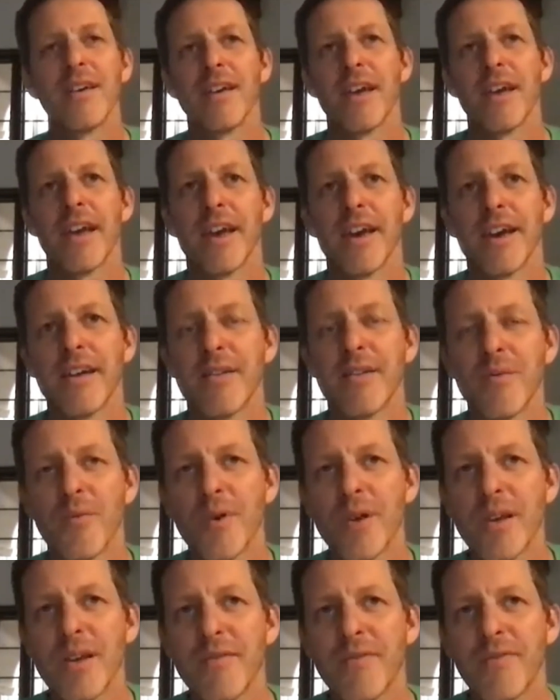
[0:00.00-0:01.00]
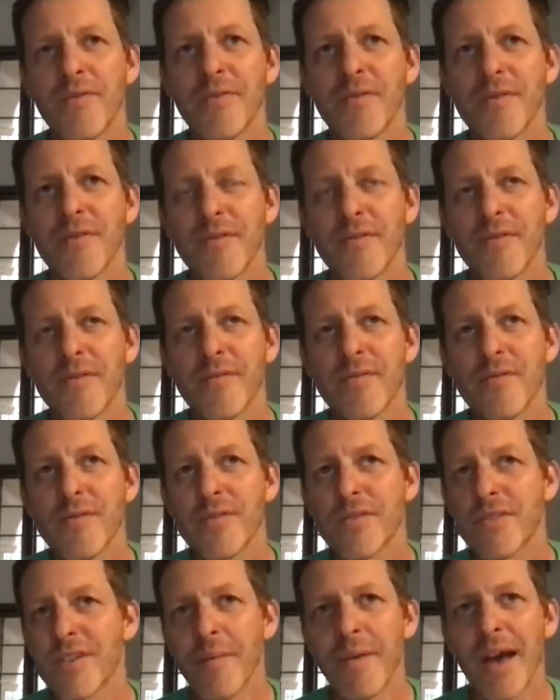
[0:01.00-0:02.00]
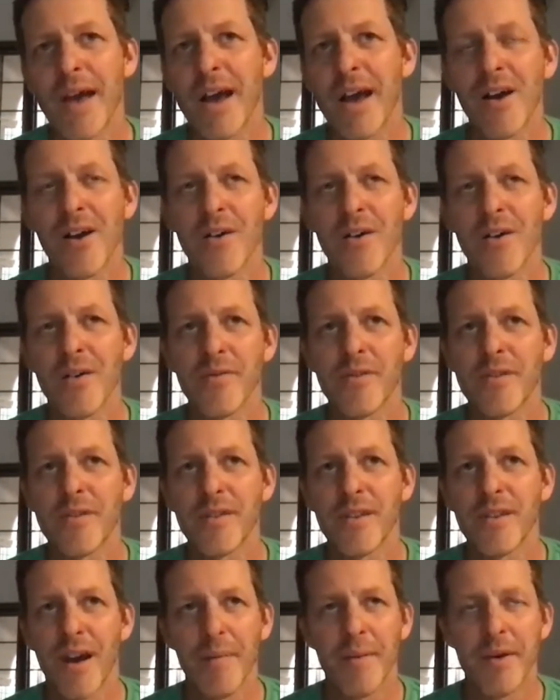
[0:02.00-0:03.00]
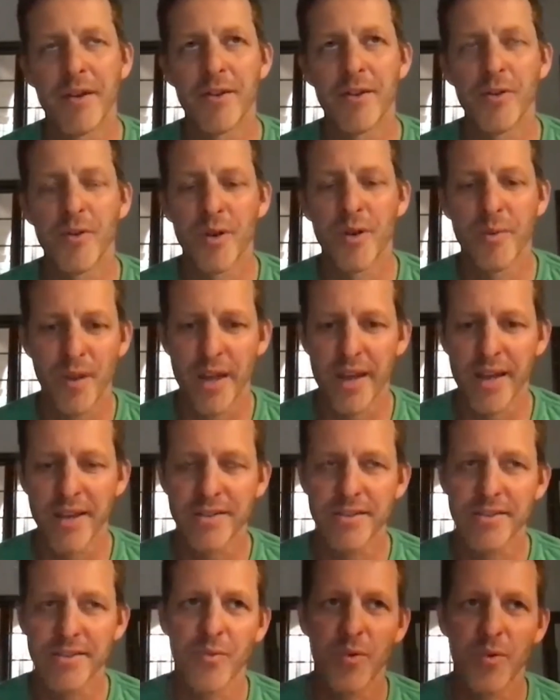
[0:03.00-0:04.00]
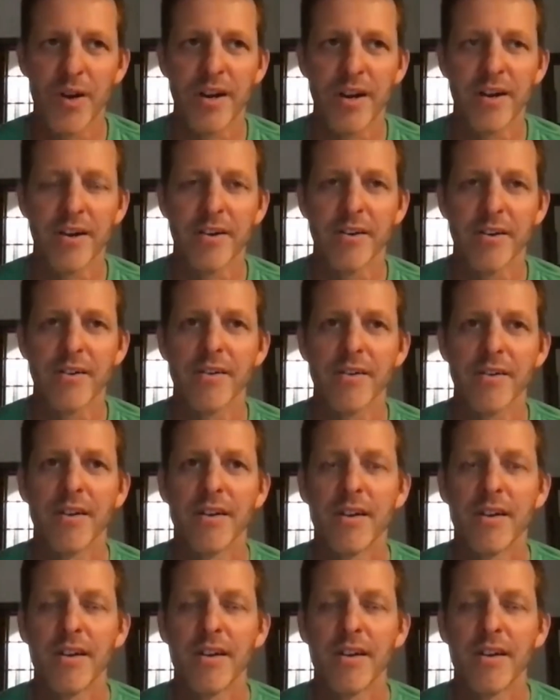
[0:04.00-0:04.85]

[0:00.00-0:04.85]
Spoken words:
And we've somehow come into a place where